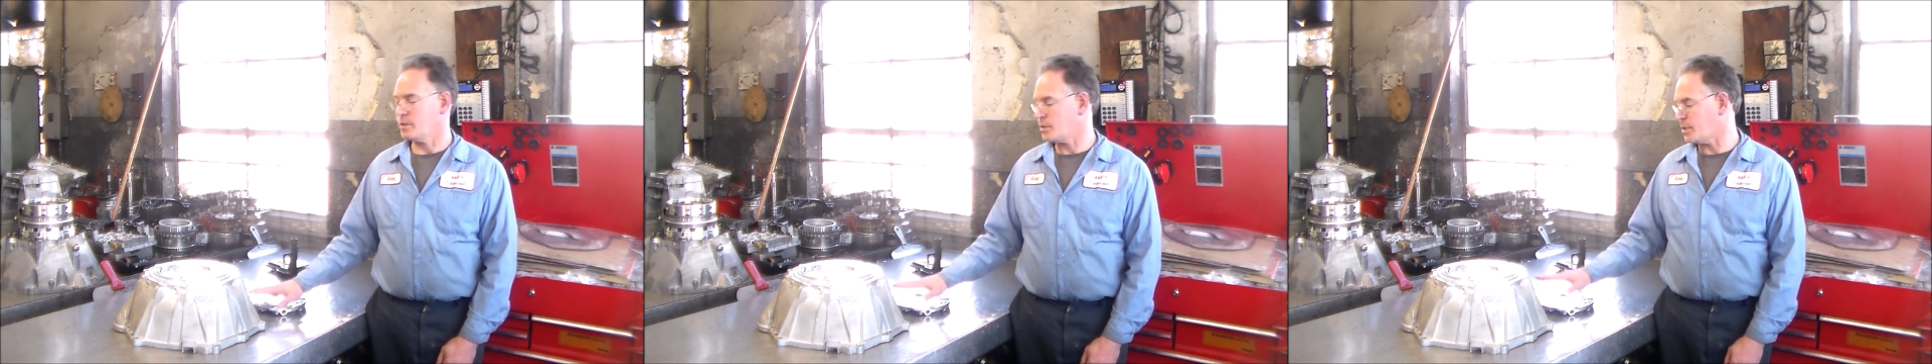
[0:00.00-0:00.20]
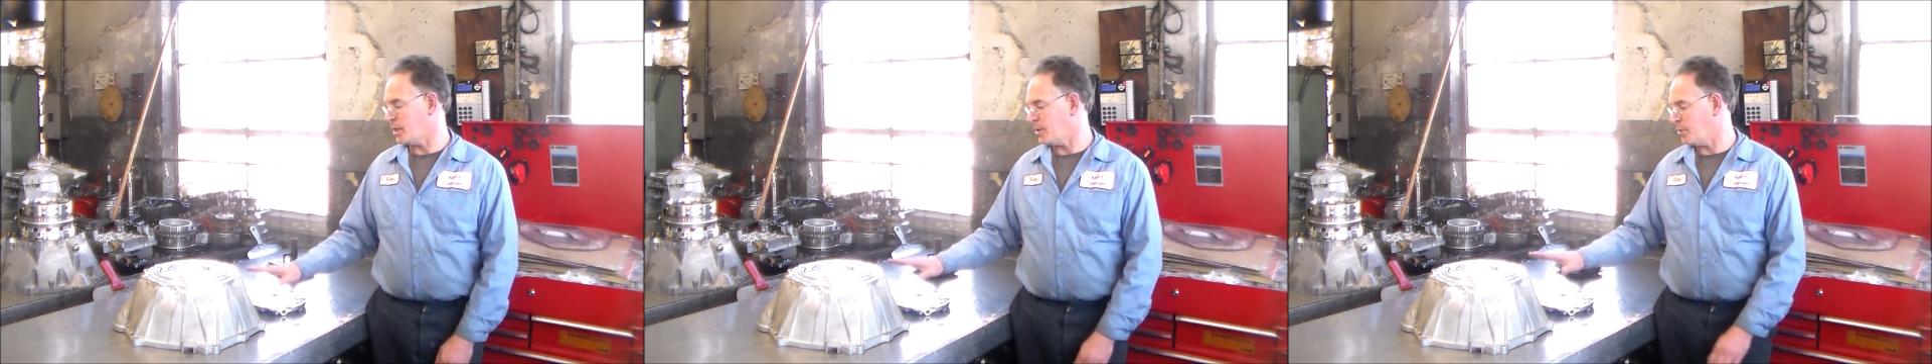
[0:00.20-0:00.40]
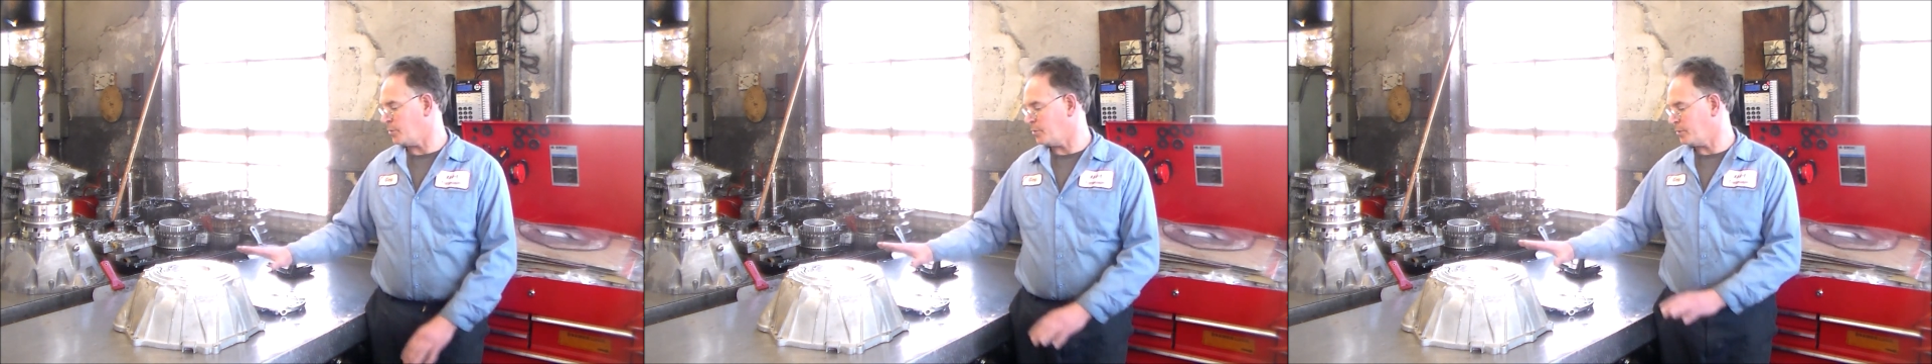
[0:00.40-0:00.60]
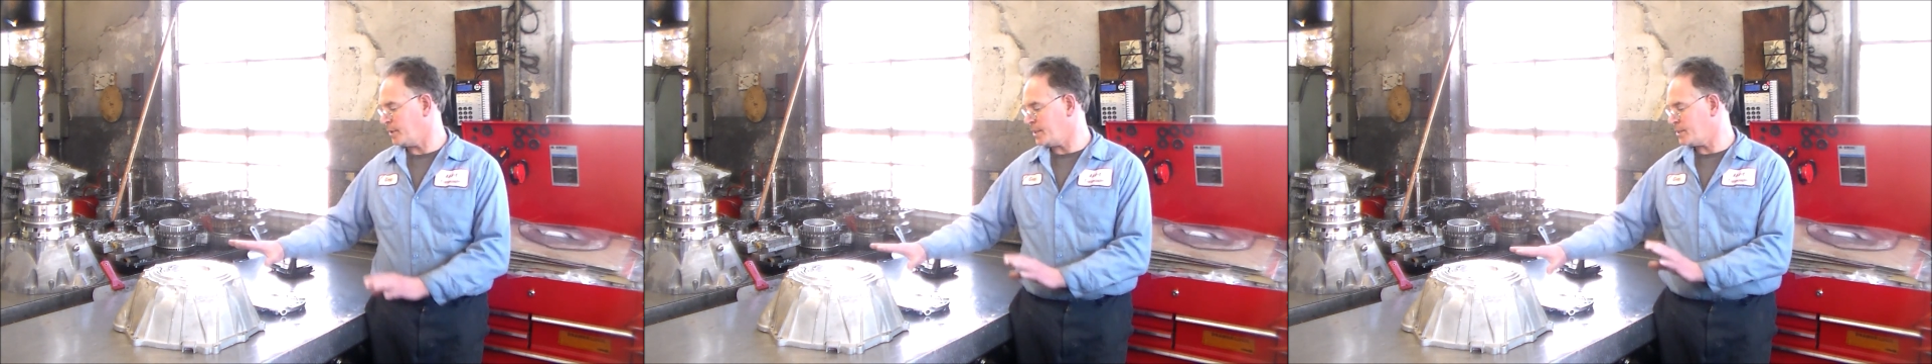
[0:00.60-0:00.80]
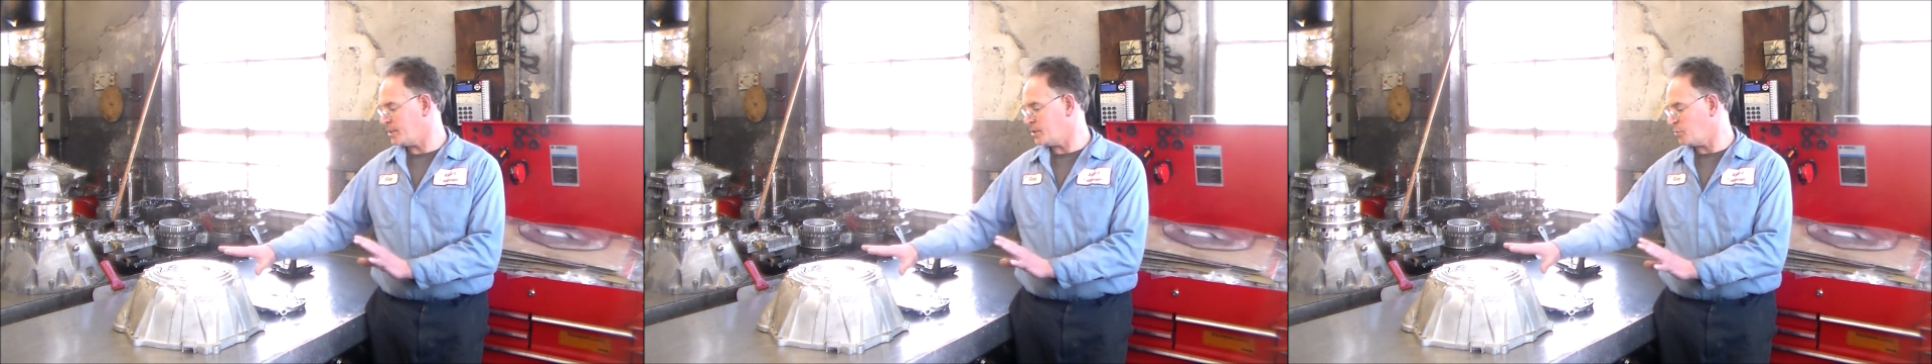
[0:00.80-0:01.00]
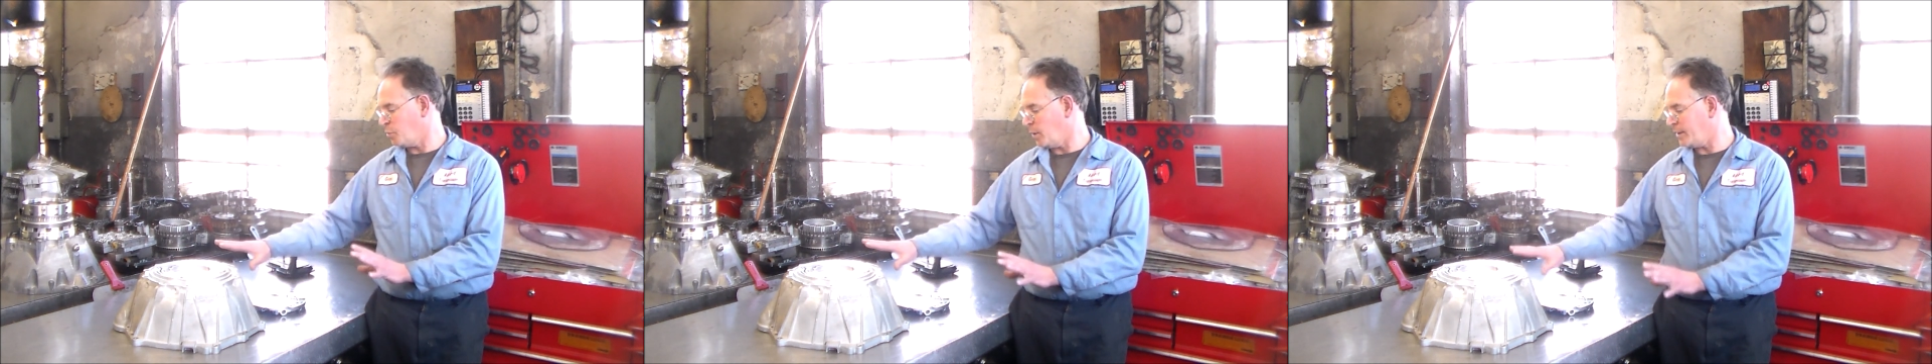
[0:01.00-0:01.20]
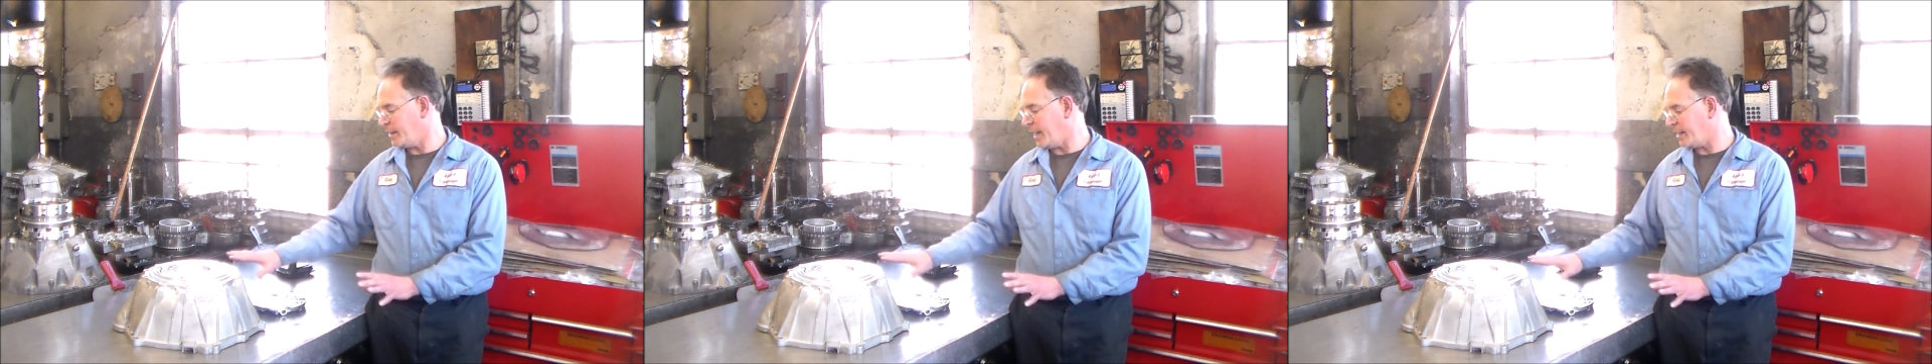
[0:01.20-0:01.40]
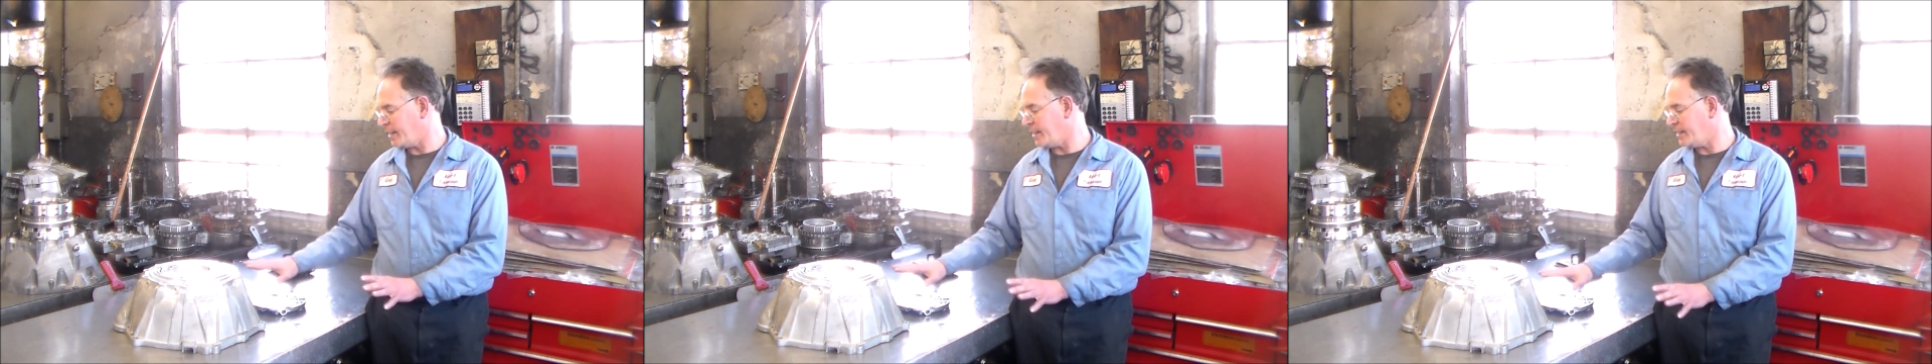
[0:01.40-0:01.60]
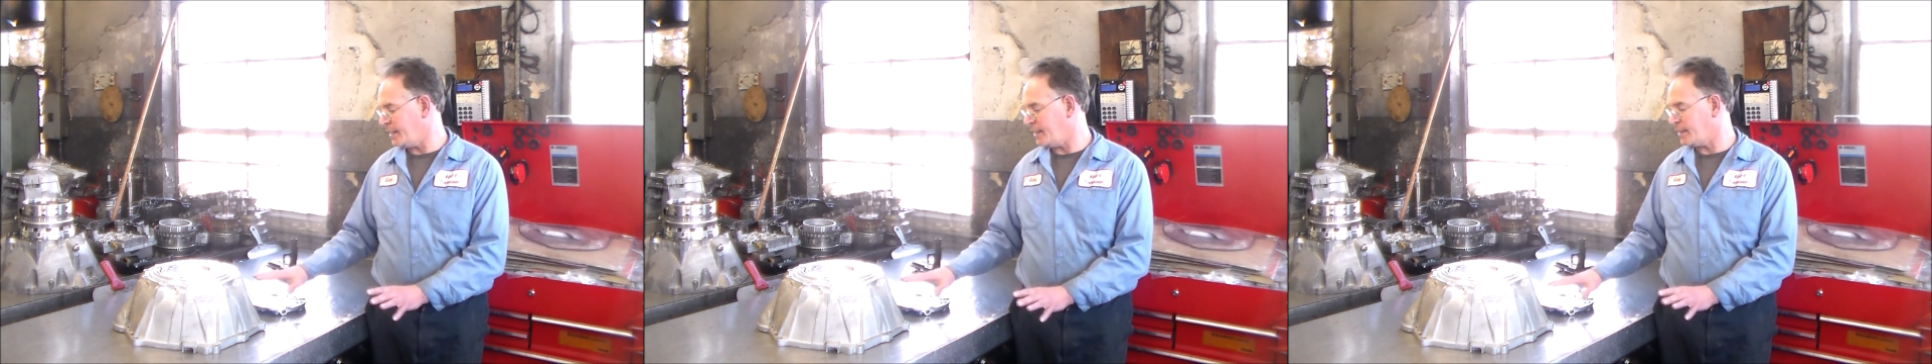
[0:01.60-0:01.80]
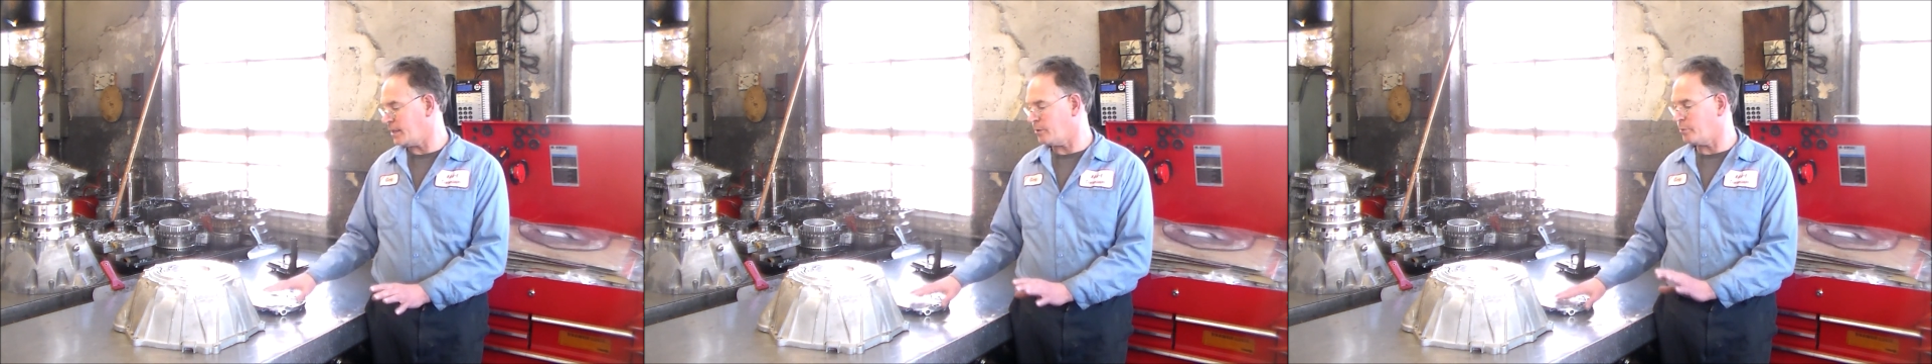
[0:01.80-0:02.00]
So this is one that he
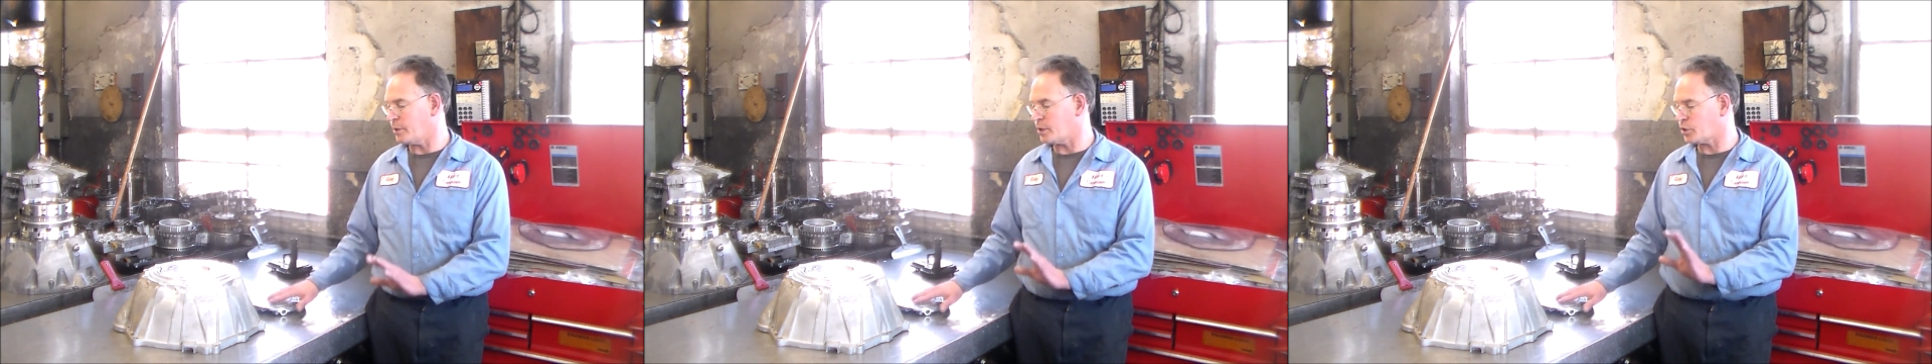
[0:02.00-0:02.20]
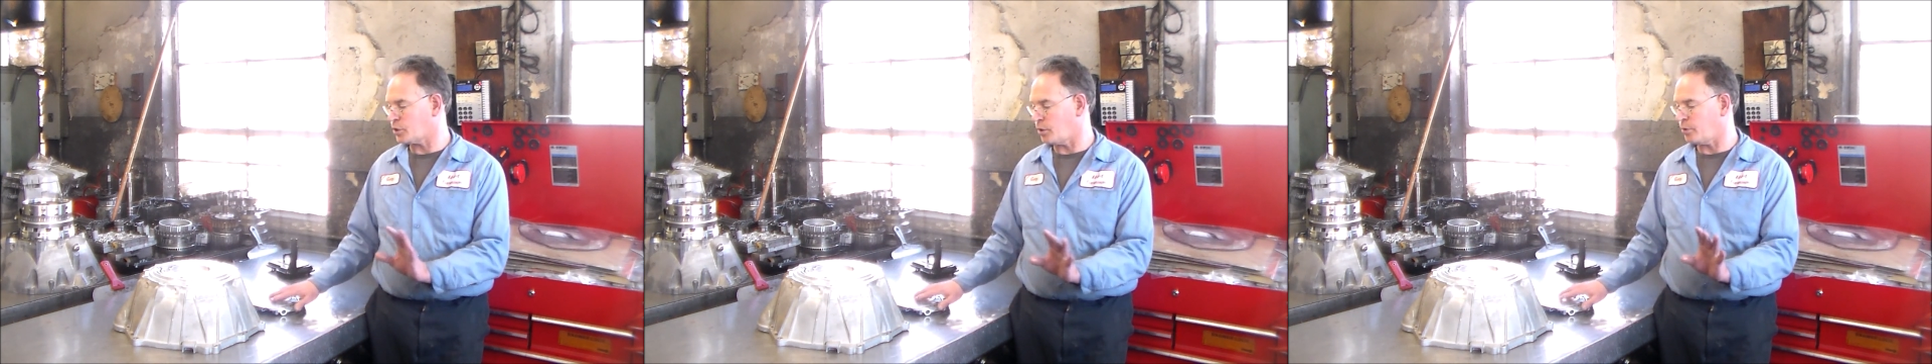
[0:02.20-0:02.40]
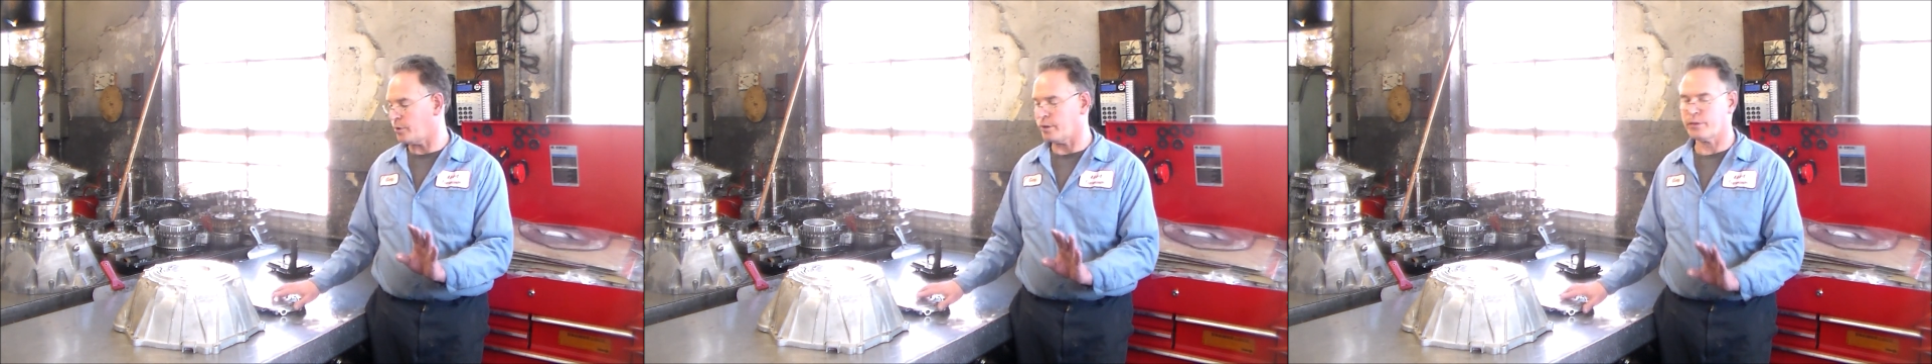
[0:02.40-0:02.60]
did that I want to show you.